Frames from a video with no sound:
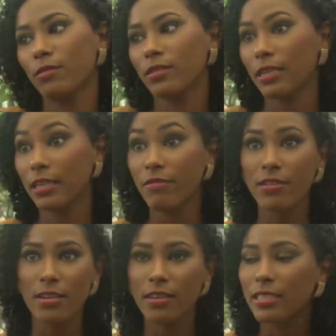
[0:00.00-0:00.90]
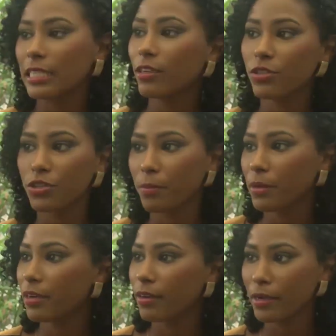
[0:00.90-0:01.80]
out, even in this industry,
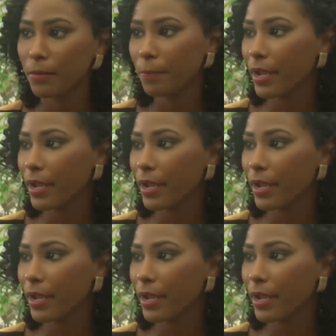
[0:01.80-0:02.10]
media and